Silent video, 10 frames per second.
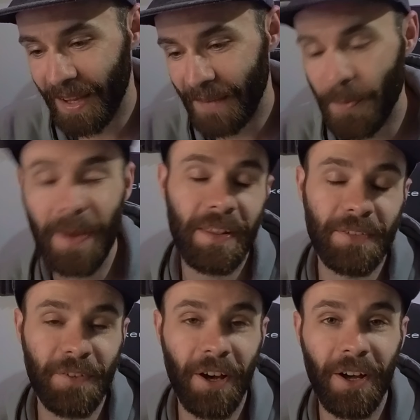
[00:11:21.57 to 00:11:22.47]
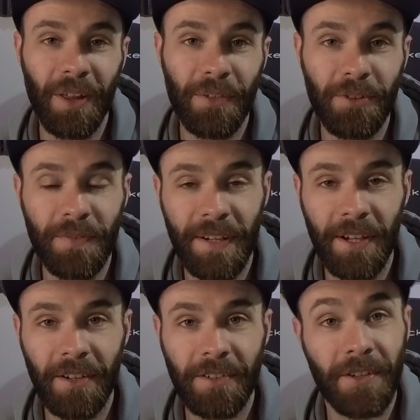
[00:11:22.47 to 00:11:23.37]
If you made it this far through the
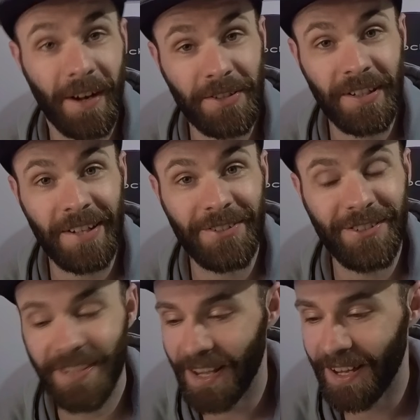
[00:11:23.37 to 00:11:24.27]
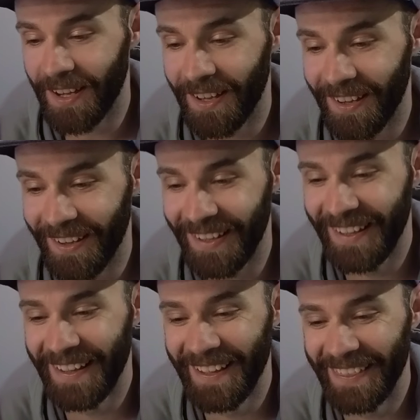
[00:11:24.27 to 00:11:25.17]
video, congratulations.
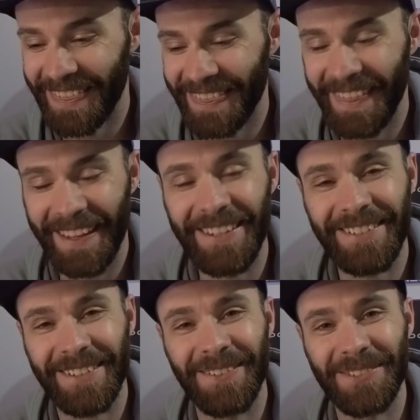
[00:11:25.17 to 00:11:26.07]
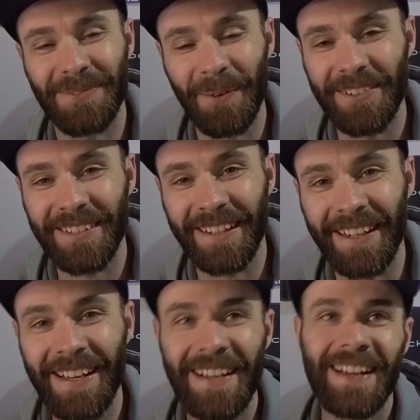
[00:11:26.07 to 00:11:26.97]
Thank you so much for
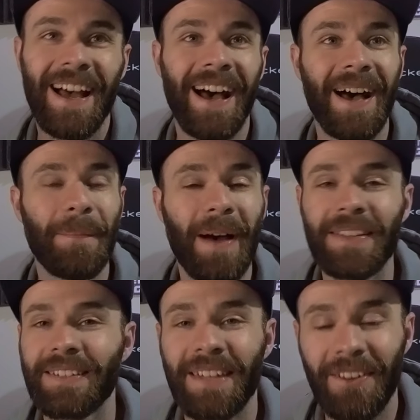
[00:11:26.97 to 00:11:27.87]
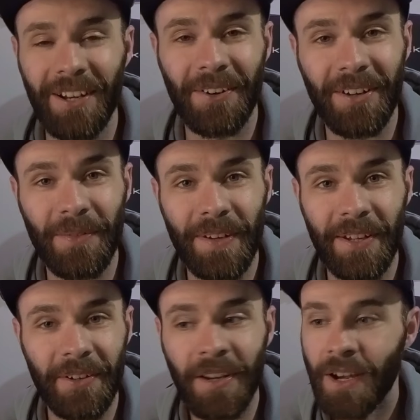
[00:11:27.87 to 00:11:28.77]
watching. As I said earlier on in the
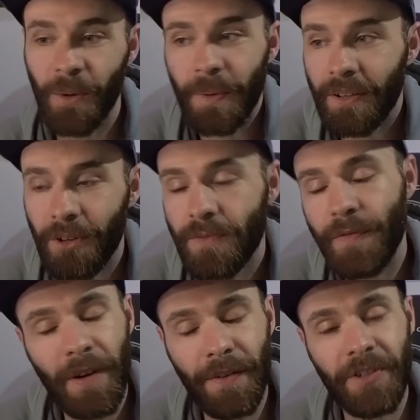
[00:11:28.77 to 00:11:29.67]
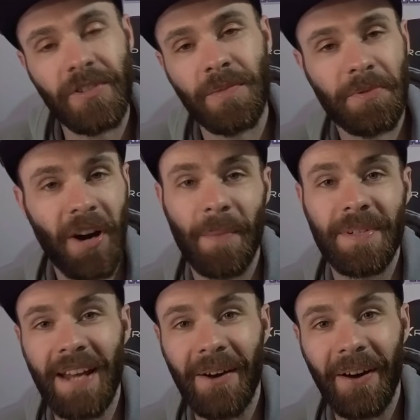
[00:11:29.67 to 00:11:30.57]
video, we're over 500
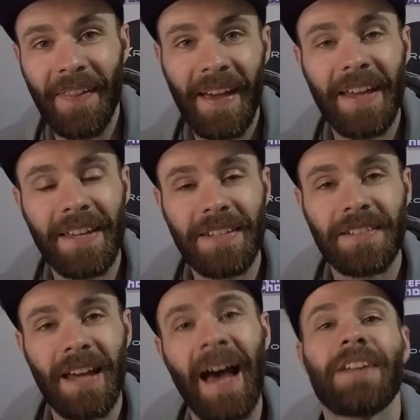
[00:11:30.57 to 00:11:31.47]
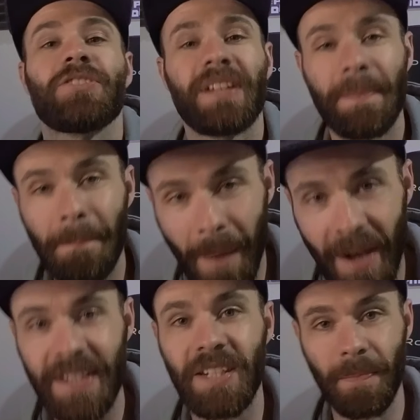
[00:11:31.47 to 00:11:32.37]
subscribers now, and that is actually
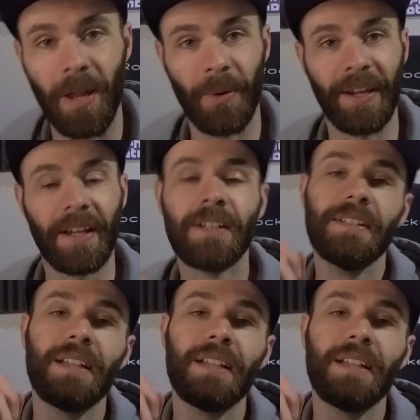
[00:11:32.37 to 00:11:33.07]
mind-blowing.